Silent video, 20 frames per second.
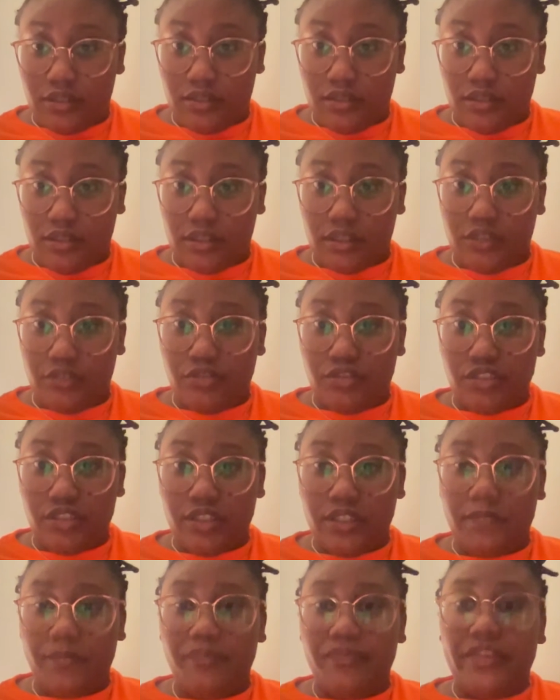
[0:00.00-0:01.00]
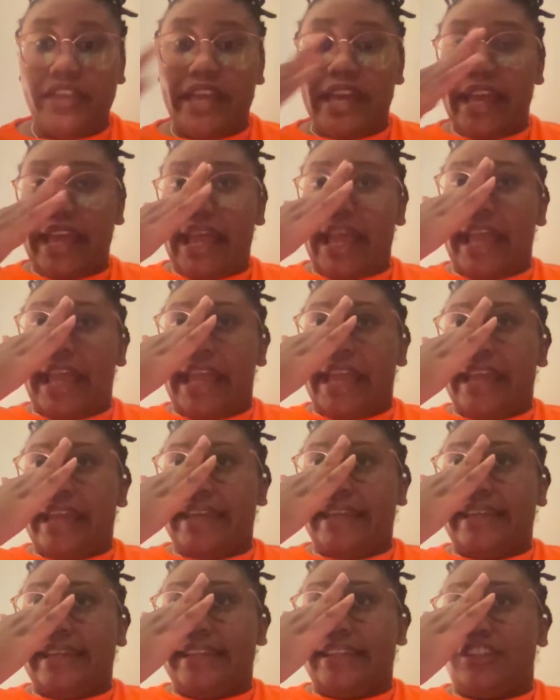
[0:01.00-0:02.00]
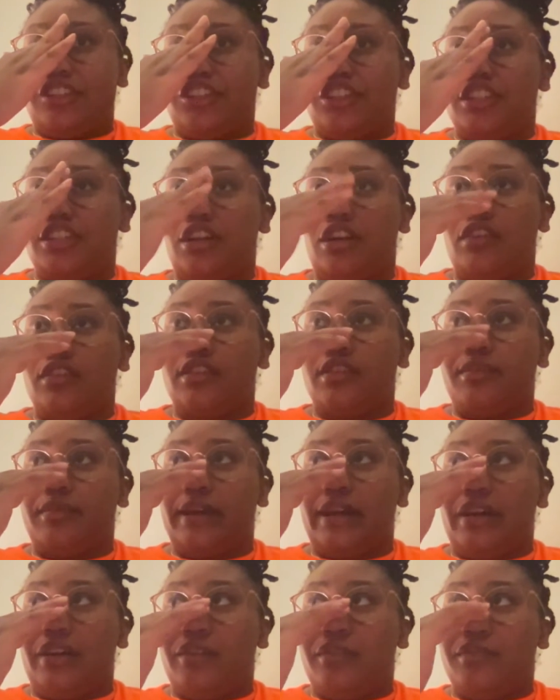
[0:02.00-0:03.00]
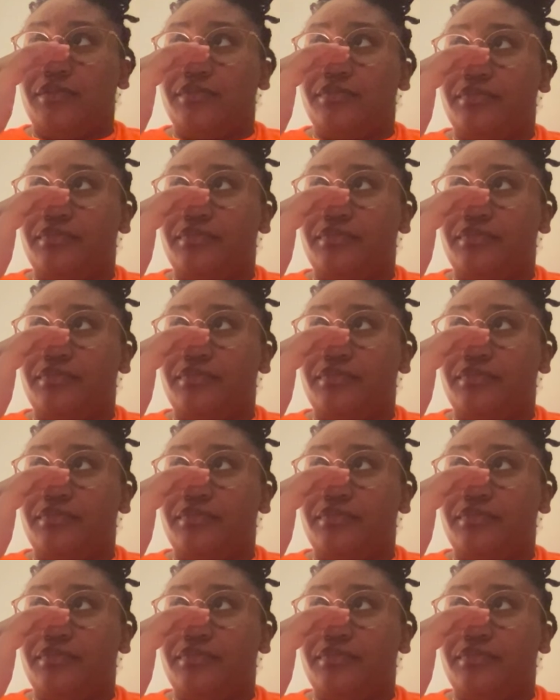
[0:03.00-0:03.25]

illusion. And she talked about